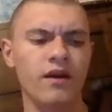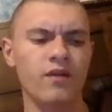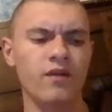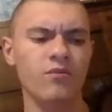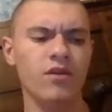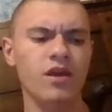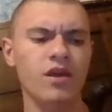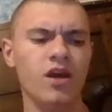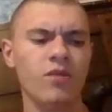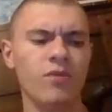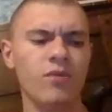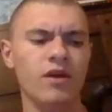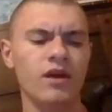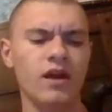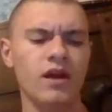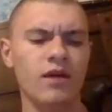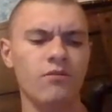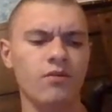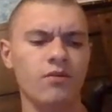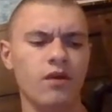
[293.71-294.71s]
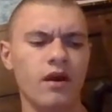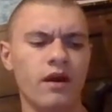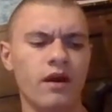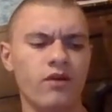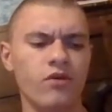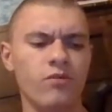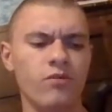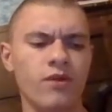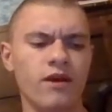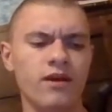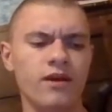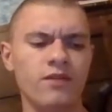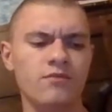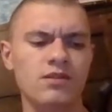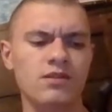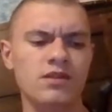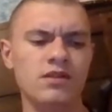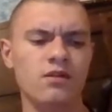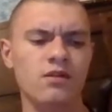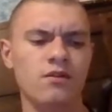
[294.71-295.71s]
and becoming an acrobat
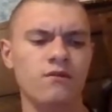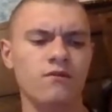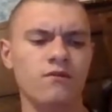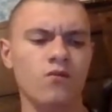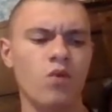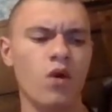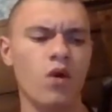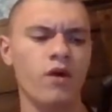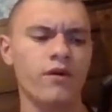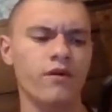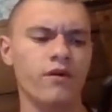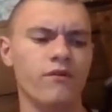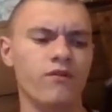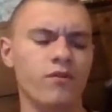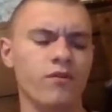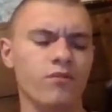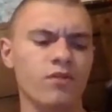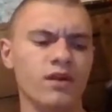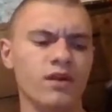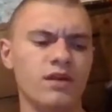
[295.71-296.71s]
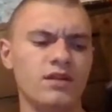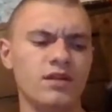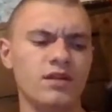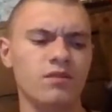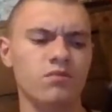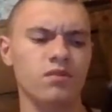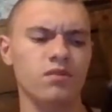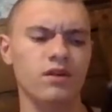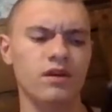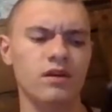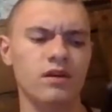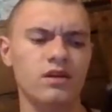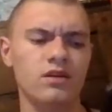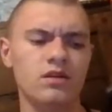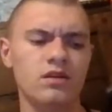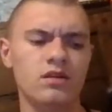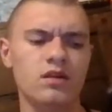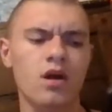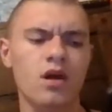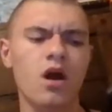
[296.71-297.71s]
himself, wandered from place to
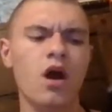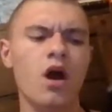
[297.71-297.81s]
place.